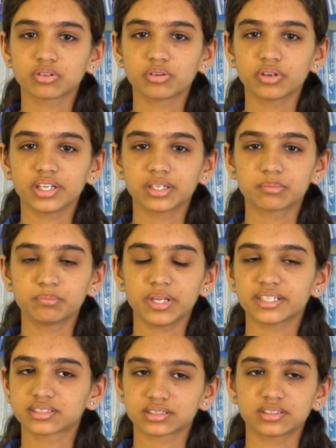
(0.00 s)
So it
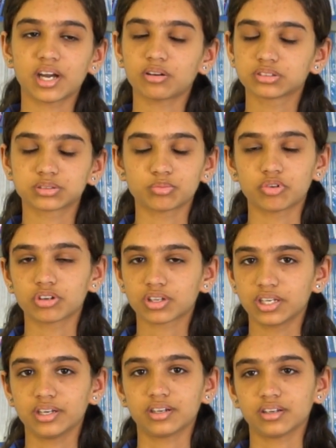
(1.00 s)
makes doubts more
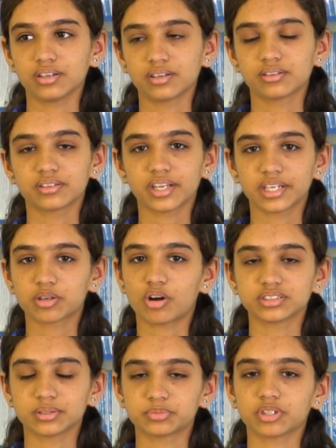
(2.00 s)
clearer and
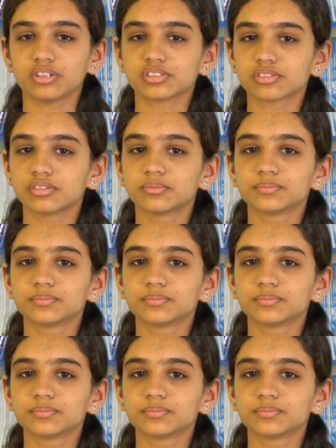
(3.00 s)
concepts also.